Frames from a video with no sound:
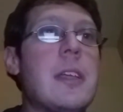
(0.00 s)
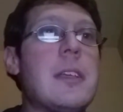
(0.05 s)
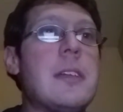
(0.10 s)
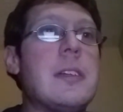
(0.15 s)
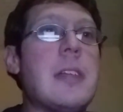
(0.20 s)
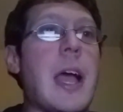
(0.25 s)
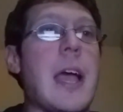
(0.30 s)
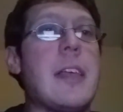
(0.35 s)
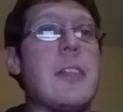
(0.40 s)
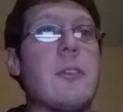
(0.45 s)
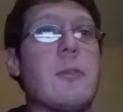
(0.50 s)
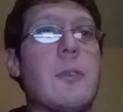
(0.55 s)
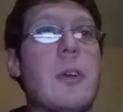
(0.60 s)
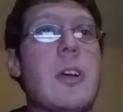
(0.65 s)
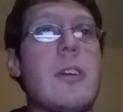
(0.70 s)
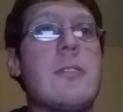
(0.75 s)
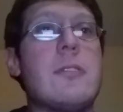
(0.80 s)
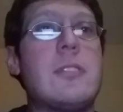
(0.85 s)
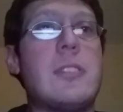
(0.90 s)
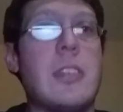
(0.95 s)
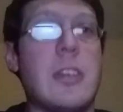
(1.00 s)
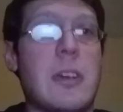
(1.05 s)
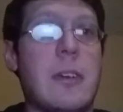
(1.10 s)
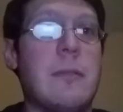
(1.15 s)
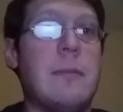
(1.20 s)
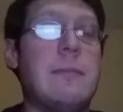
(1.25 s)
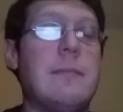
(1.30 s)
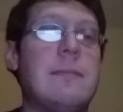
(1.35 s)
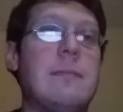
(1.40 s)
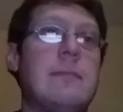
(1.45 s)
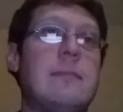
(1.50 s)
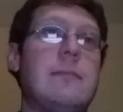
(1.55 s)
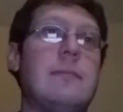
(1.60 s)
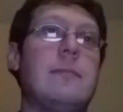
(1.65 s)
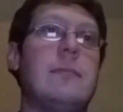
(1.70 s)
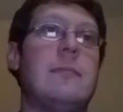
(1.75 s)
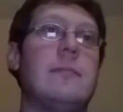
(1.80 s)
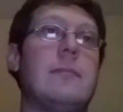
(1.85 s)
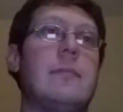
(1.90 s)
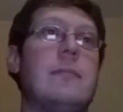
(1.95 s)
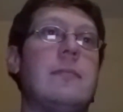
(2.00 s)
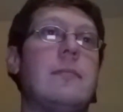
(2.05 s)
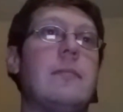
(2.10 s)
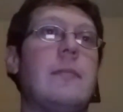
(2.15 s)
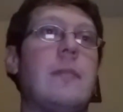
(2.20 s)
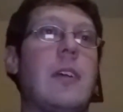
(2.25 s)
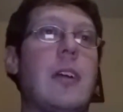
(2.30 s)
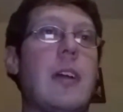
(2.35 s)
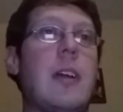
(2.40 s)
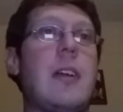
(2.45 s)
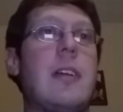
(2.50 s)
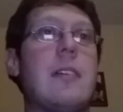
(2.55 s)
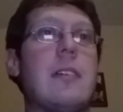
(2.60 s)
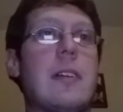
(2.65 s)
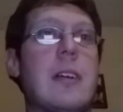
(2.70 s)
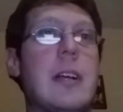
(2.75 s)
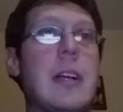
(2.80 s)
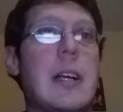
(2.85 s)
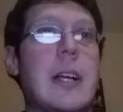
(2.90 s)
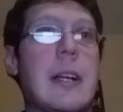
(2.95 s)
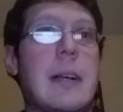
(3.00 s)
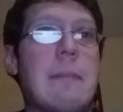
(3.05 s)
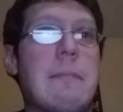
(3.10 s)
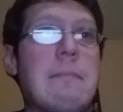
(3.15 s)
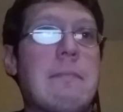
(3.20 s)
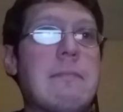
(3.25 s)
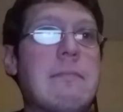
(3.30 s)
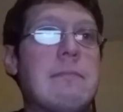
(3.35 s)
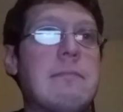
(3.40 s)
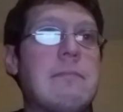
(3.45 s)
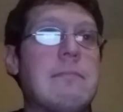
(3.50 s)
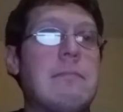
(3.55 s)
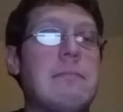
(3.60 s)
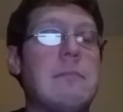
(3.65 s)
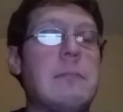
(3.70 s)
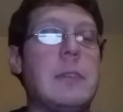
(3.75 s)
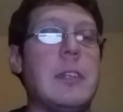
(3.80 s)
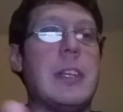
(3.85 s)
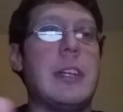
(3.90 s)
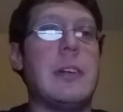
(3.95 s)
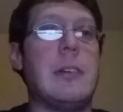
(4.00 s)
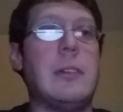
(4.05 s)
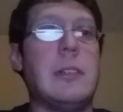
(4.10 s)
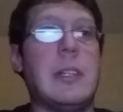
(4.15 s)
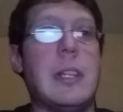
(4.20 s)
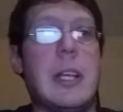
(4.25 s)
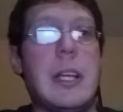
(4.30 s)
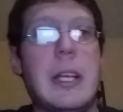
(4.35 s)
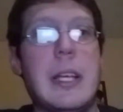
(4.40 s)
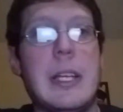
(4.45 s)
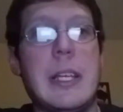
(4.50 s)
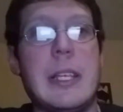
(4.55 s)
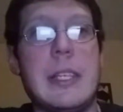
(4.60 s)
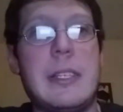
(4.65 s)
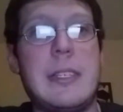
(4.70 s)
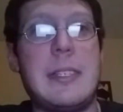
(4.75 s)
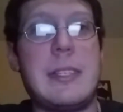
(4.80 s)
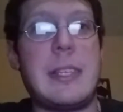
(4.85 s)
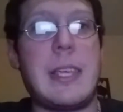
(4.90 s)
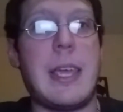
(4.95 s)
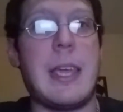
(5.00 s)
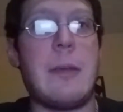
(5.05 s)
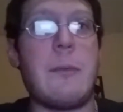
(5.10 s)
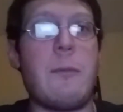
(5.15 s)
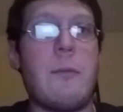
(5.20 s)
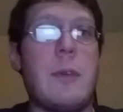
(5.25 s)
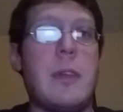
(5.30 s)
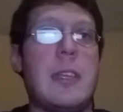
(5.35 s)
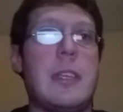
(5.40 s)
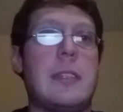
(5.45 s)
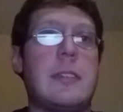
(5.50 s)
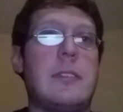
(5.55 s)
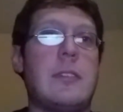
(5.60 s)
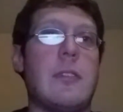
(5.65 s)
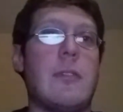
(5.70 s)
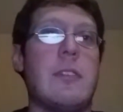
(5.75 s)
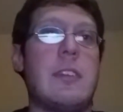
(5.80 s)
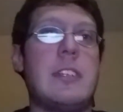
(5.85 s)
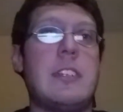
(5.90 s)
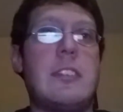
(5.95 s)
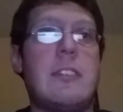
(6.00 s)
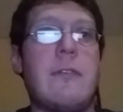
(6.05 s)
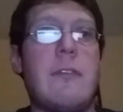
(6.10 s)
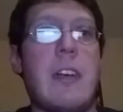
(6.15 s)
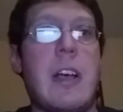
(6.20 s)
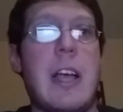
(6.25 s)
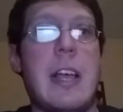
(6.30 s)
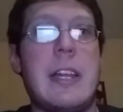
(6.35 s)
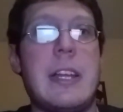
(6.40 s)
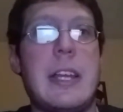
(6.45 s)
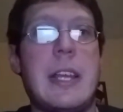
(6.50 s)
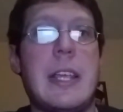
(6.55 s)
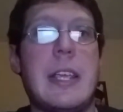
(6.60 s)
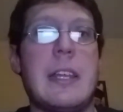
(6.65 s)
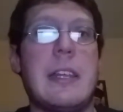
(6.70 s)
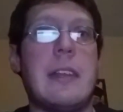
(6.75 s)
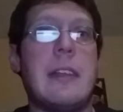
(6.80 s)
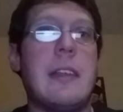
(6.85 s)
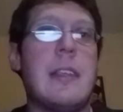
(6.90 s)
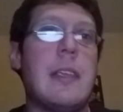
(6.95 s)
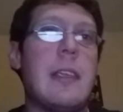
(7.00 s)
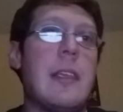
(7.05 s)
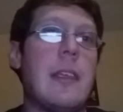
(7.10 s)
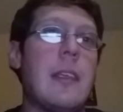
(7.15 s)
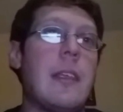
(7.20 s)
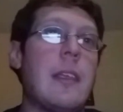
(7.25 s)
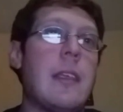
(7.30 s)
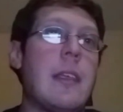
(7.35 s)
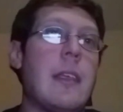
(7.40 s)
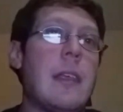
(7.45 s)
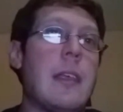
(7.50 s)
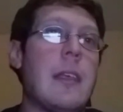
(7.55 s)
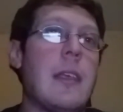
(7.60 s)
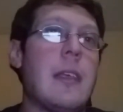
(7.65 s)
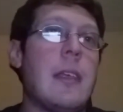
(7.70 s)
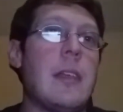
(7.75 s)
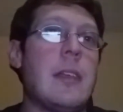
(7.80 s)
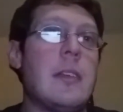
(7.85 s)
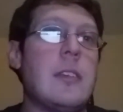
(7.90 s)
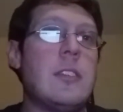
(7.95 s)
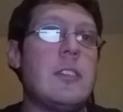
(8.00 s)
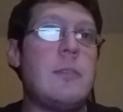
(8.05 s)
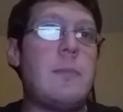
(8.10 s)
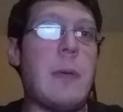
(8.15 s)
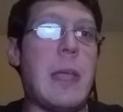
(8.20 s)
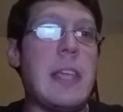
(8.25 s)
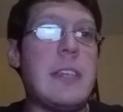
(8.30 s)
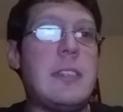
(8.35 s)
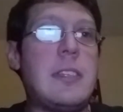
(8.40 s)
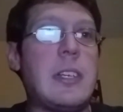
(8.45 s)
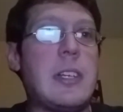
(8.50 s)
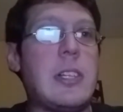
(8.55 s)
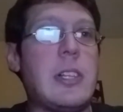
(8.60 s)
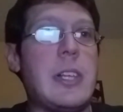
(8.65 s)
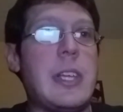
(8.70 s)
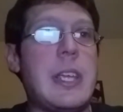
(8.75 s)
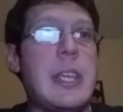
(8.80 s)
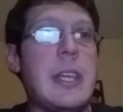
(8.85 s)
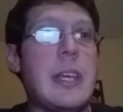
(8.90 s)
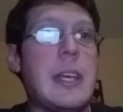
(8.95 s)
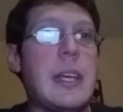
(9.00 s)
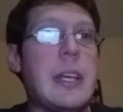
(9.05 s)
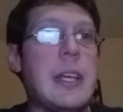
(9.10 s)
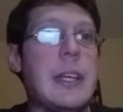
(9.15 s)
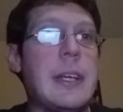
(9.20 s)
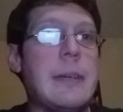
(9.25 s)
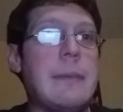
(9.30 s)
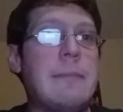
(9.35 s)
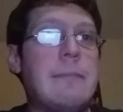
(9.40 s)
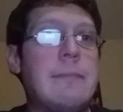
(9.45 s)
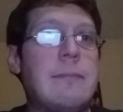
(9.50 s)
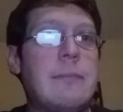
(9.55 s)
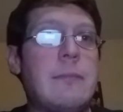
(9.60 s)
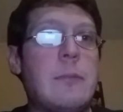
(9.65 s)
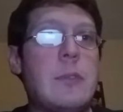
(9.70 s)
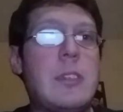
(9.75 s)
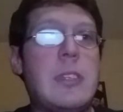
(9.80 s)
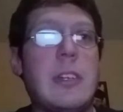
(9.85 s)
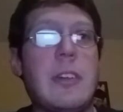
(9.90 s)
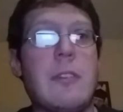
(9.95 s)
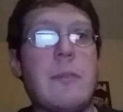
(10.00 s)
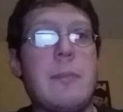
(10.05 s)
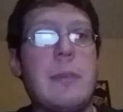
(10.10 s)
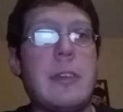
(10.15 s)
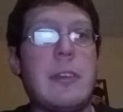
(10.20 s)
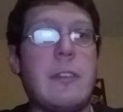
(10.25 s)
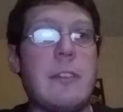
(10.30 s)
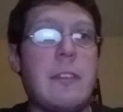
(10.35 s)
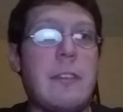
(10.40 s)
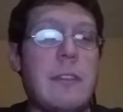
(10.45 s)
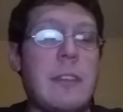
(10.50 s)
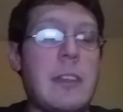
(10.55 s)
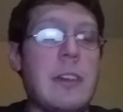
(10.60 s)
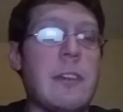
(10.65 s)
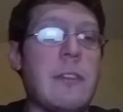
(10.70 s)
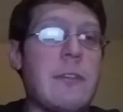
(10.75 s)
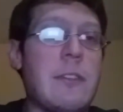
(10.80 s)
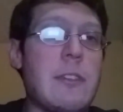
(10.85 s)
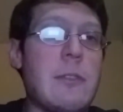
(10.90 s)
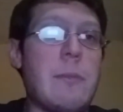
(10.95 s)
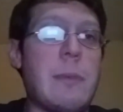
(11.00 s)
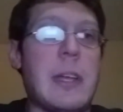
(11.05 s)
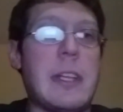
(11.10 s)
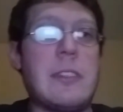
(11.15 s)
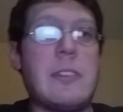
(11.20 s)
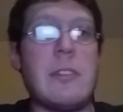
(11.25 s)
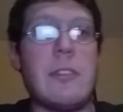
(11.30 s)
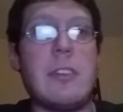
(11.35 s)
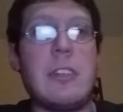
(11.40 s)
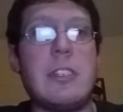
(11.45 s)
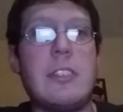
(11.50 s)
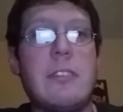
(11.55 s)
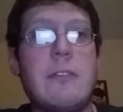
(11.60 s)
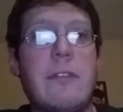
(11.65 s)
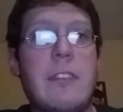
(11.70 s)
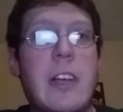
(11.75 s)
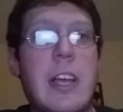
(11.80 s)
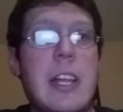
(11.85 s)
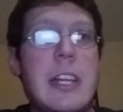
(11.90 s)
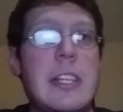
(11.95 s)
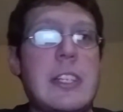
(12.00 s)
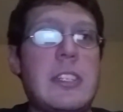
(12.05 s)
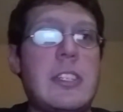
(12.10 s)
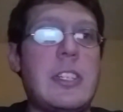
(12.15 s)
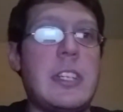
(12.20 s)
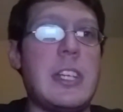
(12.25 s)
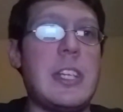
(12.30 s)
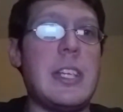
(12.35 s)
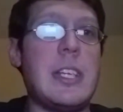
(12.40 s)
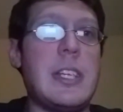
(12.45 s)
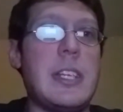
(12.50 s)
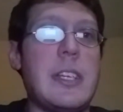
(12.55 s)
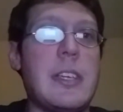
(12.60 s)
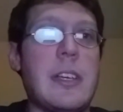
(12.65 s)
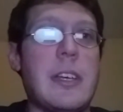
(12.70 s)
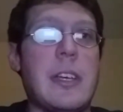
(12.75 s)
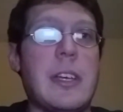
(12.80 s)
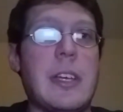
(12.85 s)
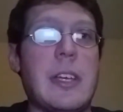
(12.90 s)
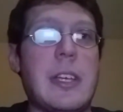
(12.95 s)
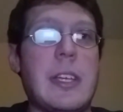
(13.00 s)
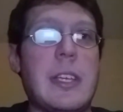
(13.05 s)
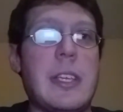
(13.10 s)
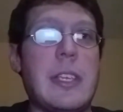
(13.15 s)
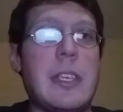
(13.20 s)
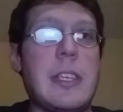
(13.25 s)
Nyla Rose, though, her little skit with Tony Schiavone, and she basically was interviewed by Tony Schiavone. She got